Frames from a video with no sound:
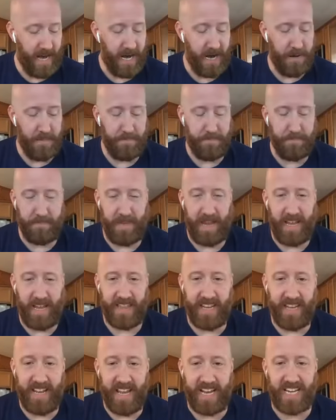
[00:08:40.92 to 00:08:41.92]
um,
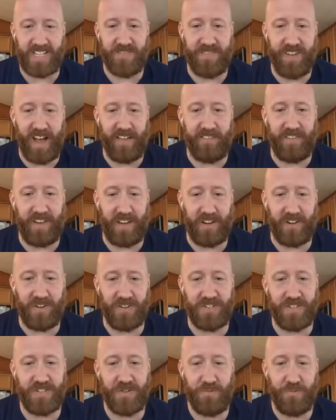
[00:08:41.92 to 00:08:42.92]
in the next five
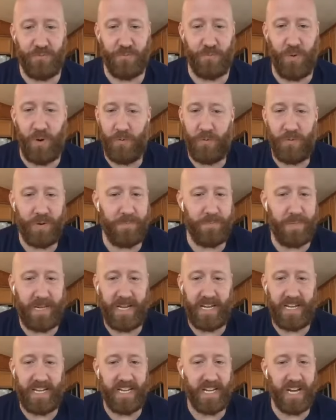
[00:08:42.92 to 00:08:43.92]
years, what would
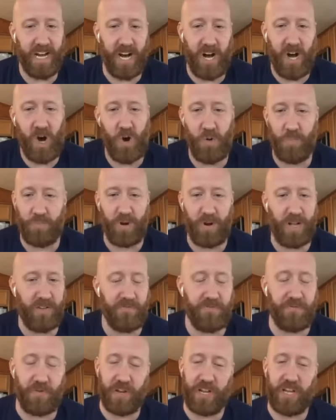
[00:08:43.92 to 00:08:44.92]
be a home
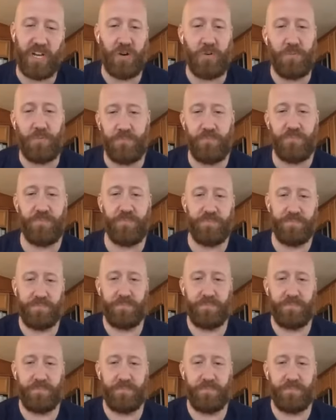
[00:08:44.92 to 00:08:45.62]
run for you?